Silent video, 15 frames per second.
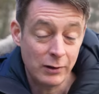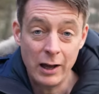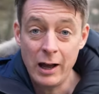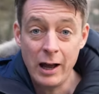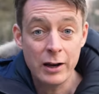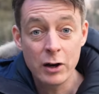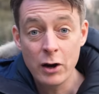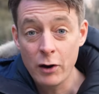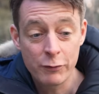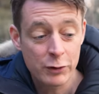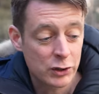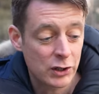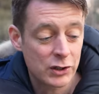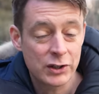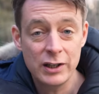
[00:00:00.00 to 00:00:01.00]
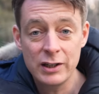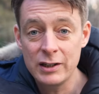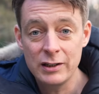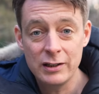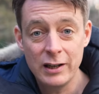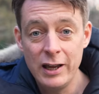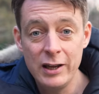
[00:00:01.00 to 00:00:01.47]
I don't know if it's just
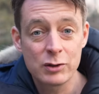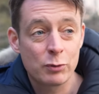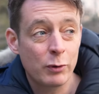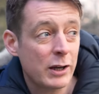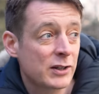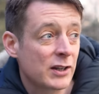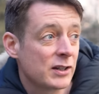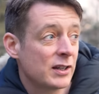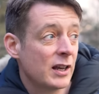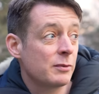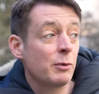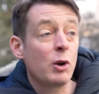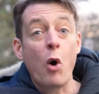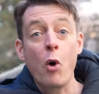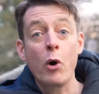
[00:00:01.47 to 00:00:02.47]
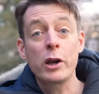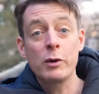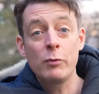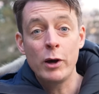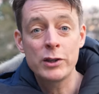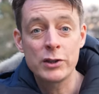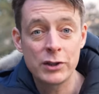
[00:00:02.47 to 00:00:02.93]
his risk assessment or he
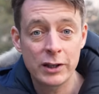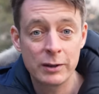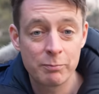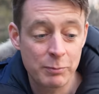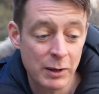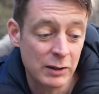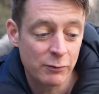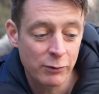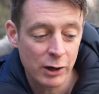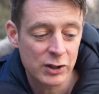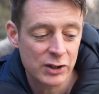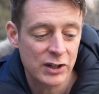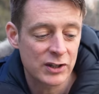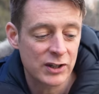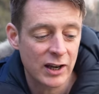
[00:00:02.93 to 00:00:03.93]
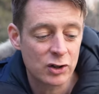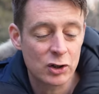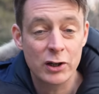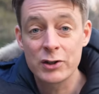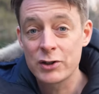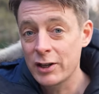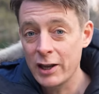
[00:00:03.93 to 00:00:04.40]
wants to be very
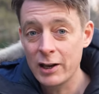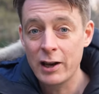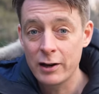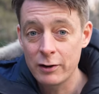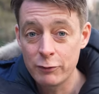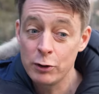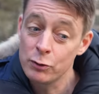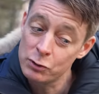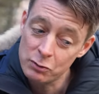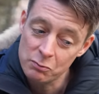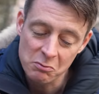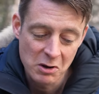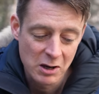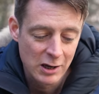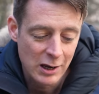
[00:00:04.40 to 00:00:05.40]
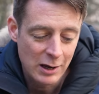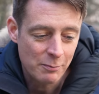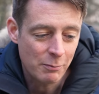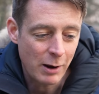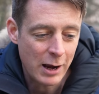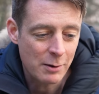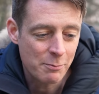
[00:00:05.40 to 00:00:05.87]
sensationalist to get a lot of views.
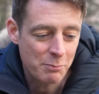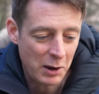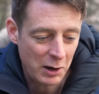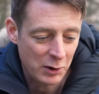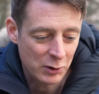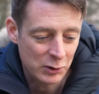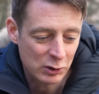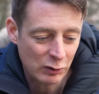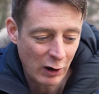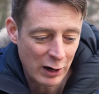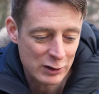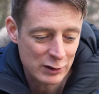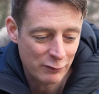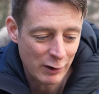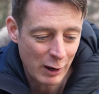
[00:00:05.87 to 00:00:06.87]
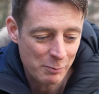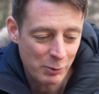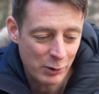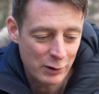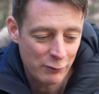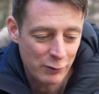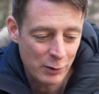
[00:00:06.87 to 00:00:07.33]
Might have been a good strategy from that
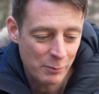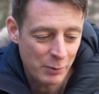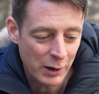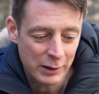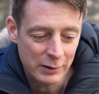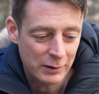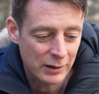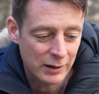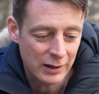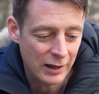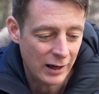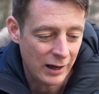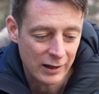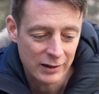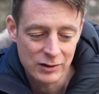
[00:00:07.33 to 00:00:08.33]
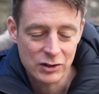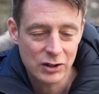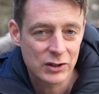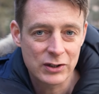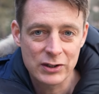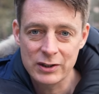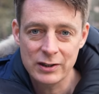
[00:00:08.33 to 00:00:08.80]
point of view, but yeah,
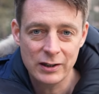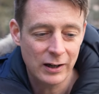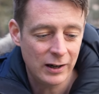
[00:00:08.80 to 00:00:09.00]
just